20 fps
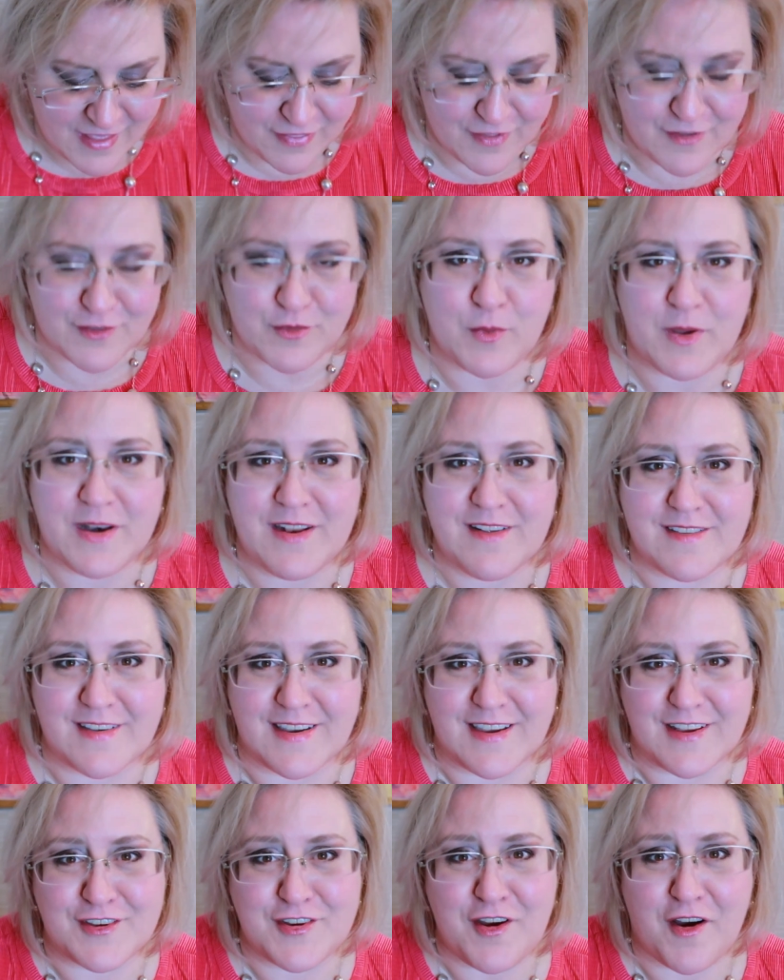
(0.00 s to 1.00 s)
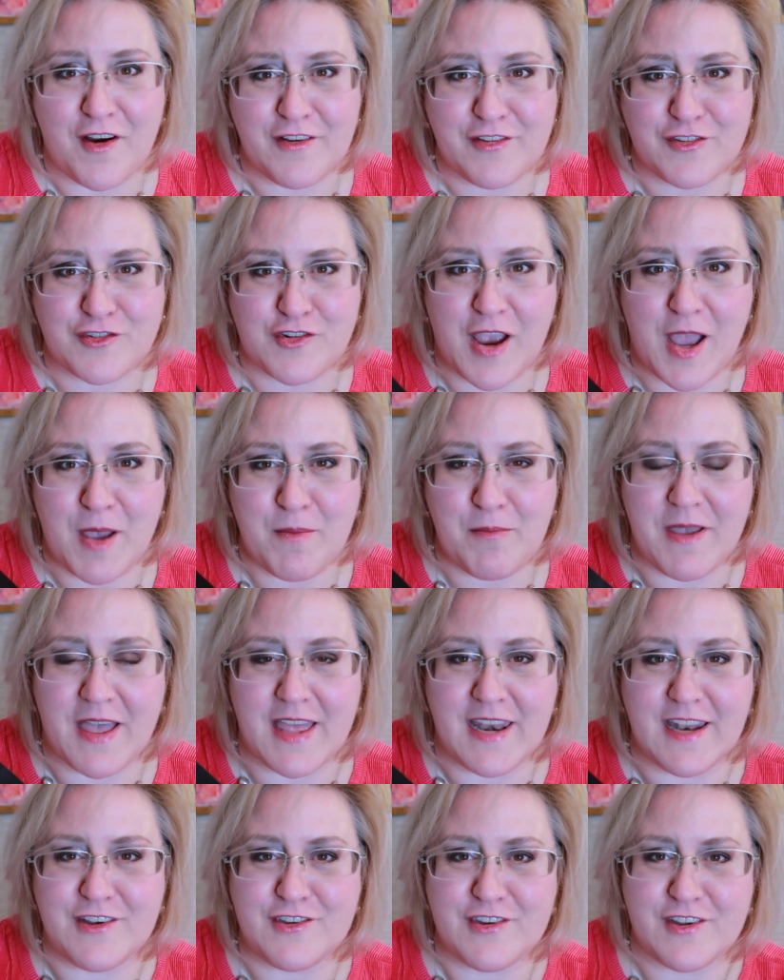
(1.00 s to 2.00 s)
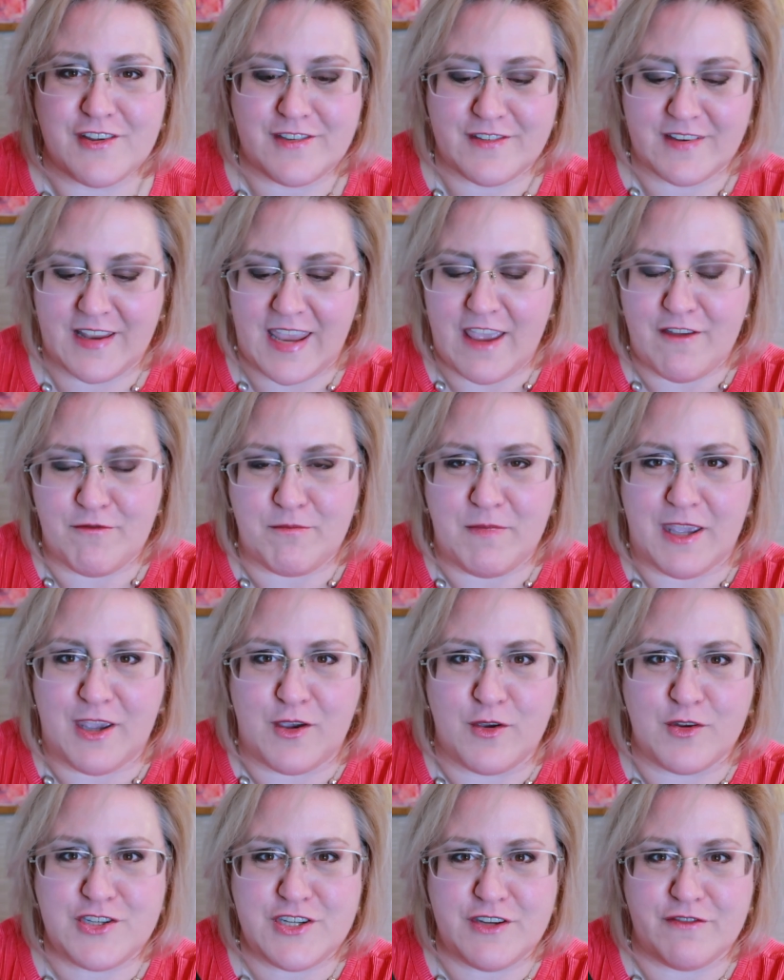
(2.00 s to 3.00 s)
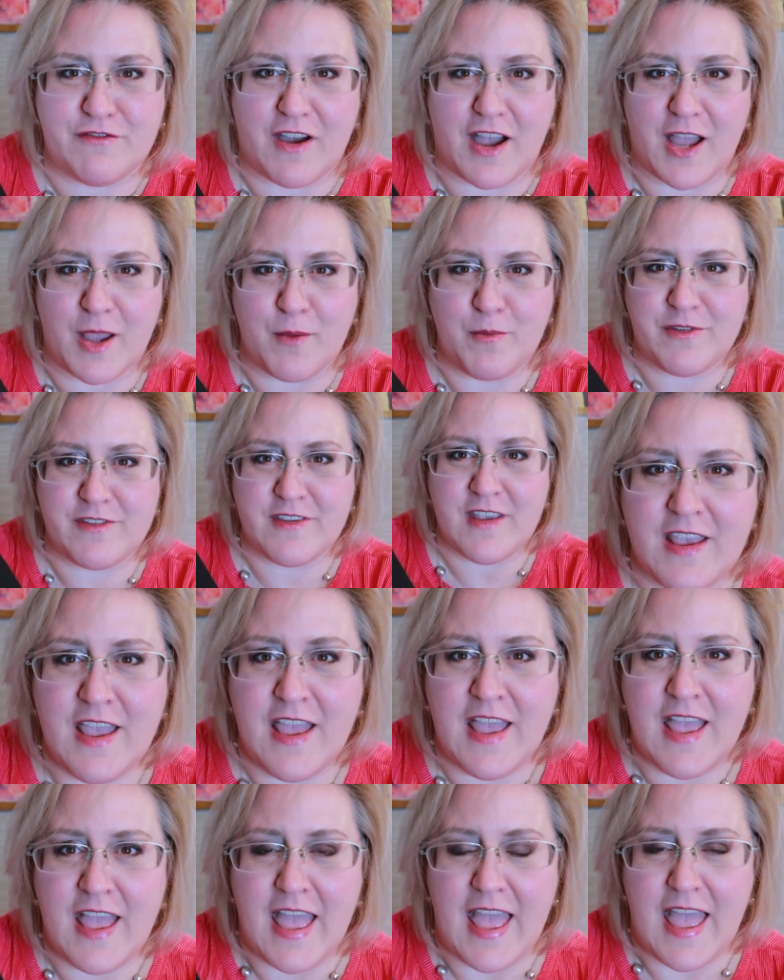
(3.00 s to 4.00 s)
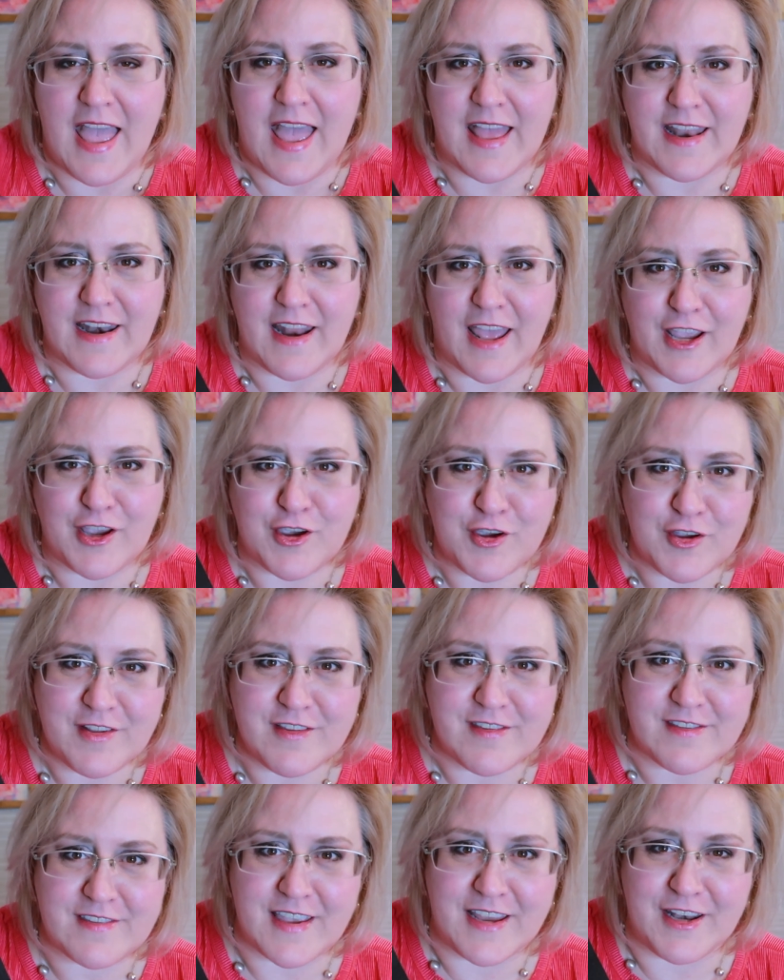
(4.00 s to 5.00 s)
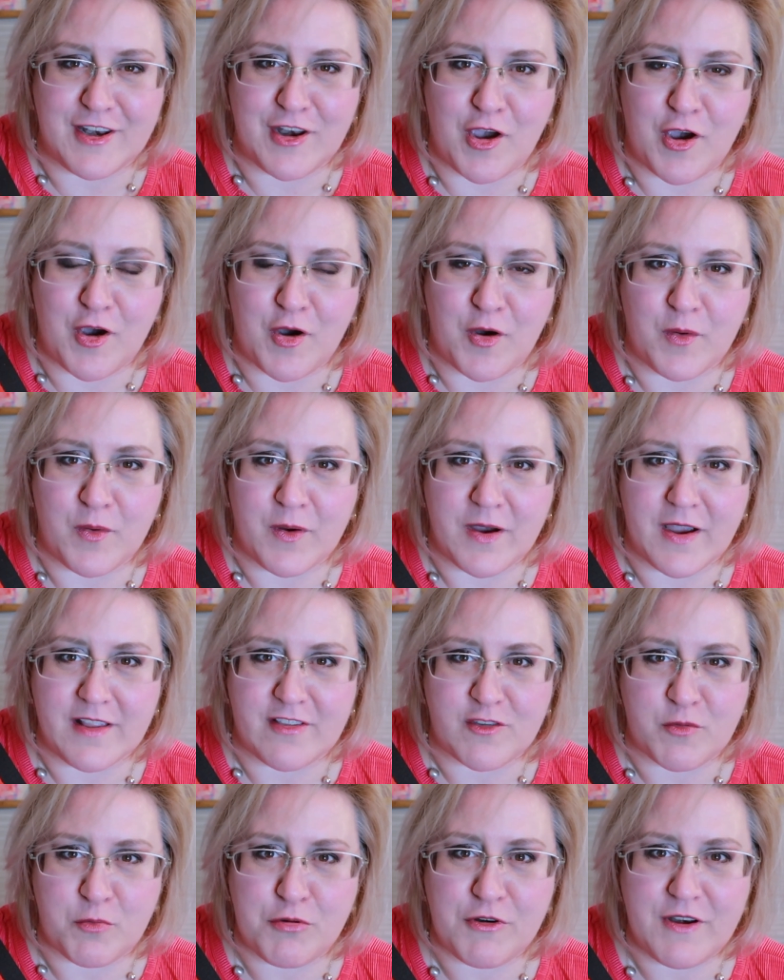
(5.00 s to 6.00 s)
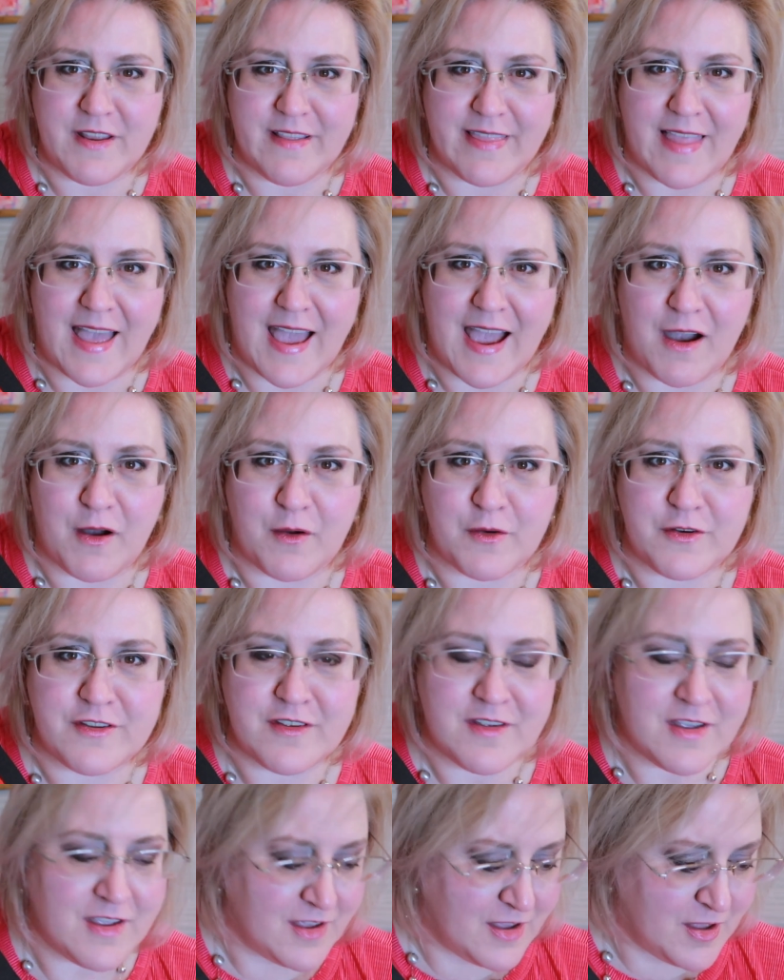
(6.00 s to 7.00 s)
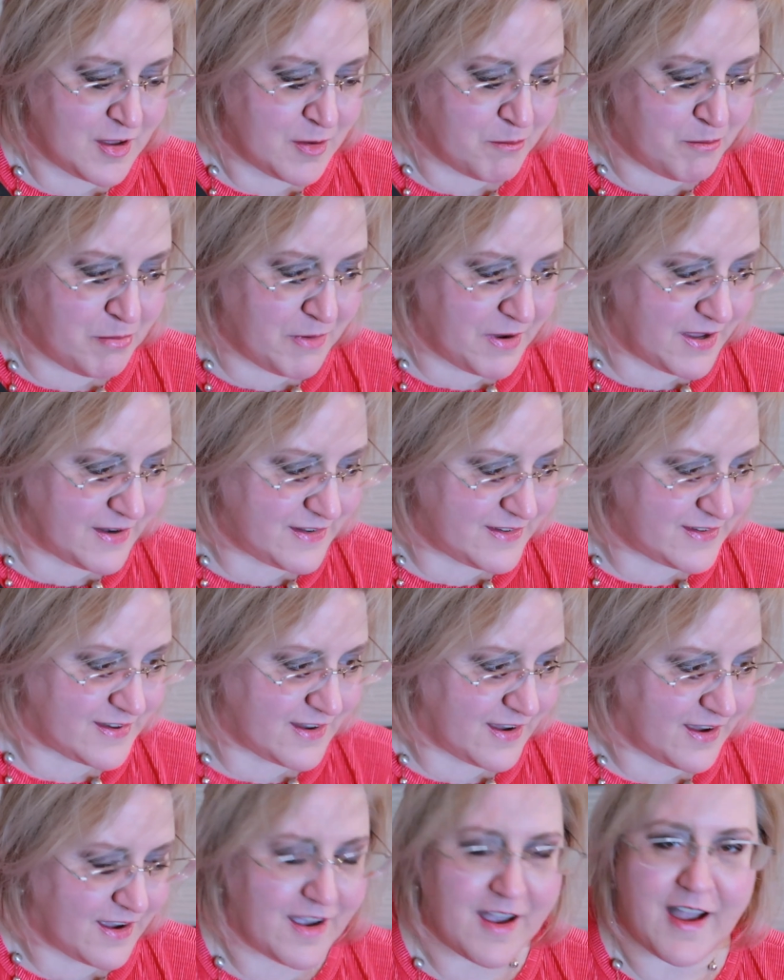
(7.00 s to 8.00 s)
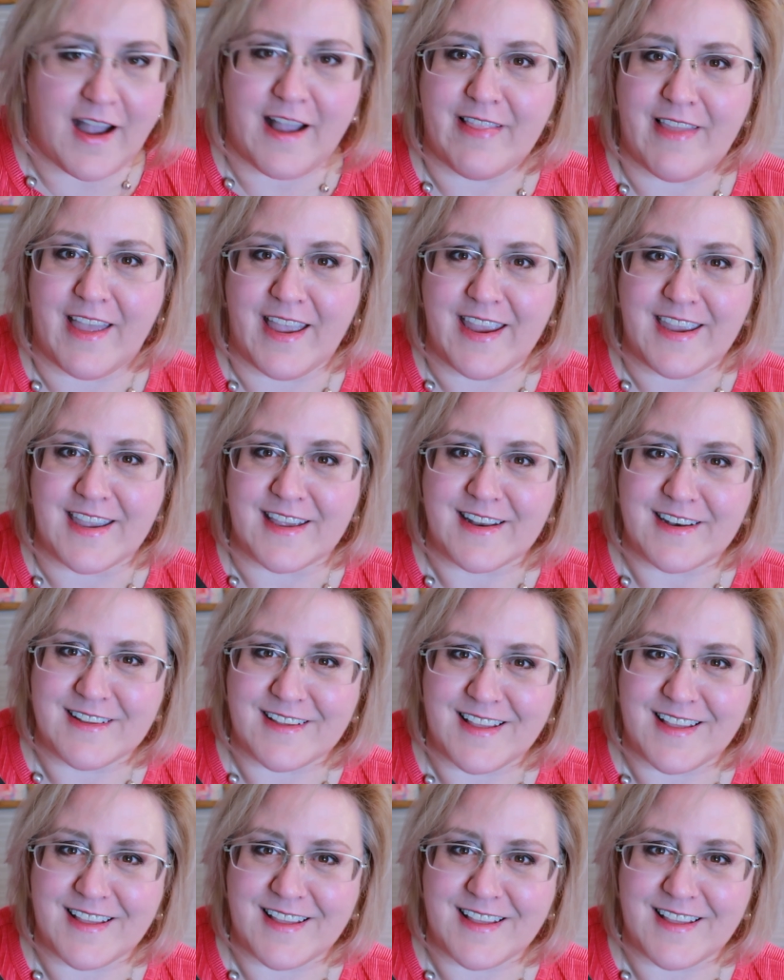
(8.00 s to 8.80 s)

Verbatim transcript: This one is a guitar strap and it just gave me Gucci vibes and I couldn't say no. It's pretty loud, but uh, I like it.